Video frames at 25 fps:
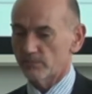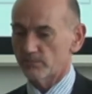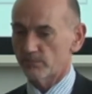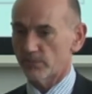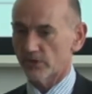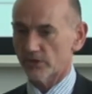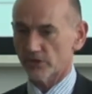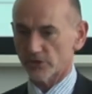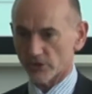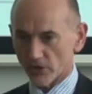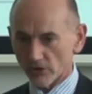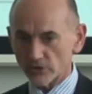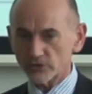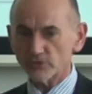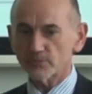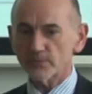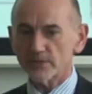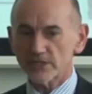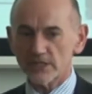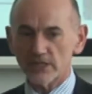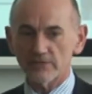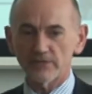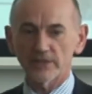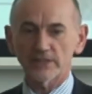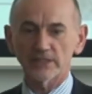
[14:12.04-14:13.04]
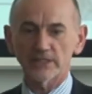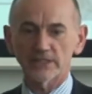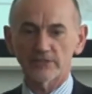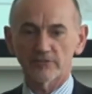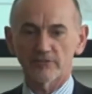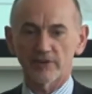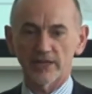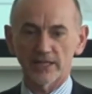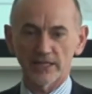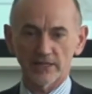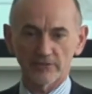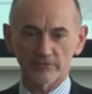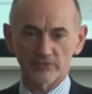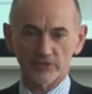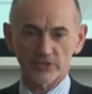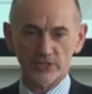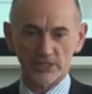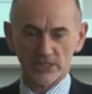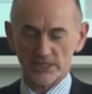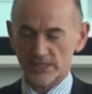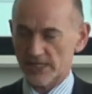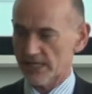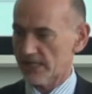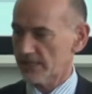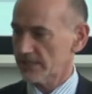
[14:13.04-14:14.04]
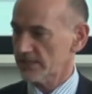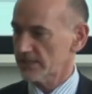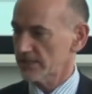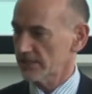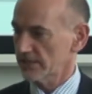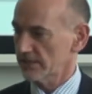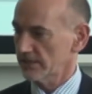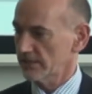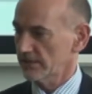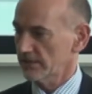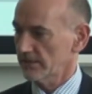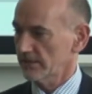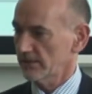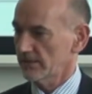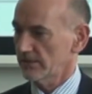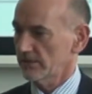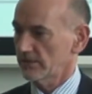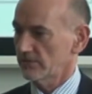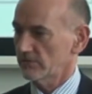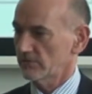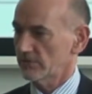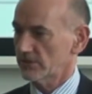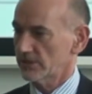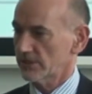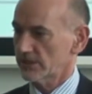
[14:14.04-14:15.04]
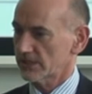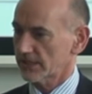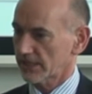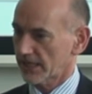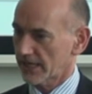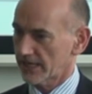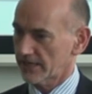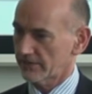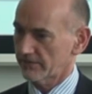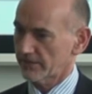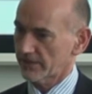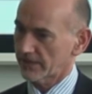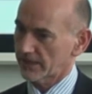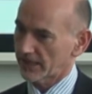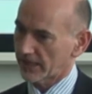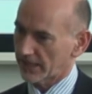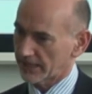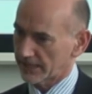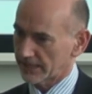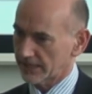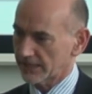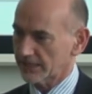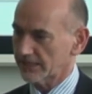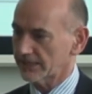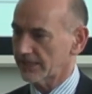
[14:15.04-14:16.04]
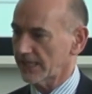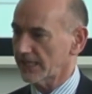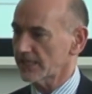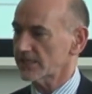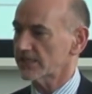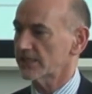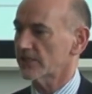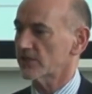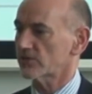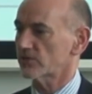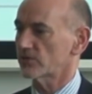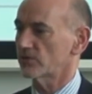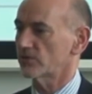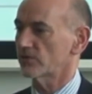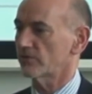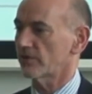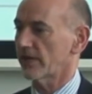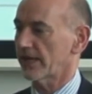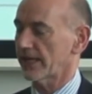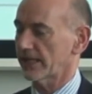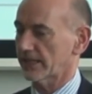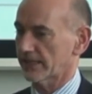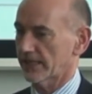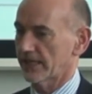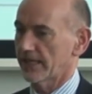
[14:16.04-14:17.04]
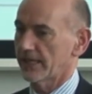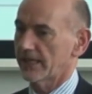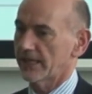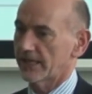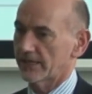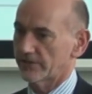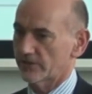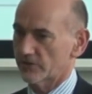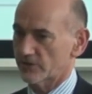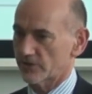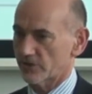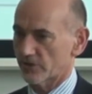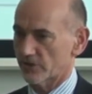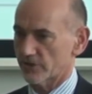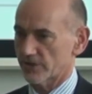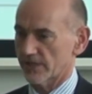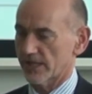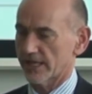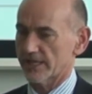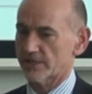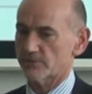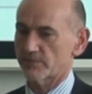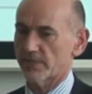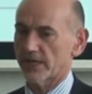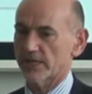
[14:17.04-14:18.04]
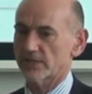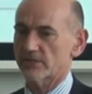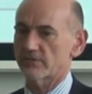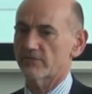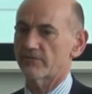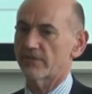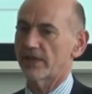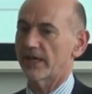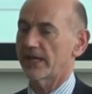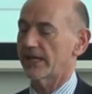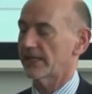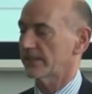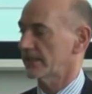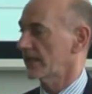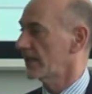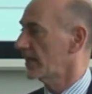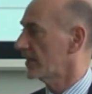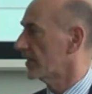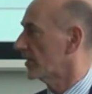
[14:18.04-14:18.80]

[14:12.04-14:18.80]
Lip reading: but it's also specific to training for success, which is a kind of a little niche in its own right, and there's certain aspects of that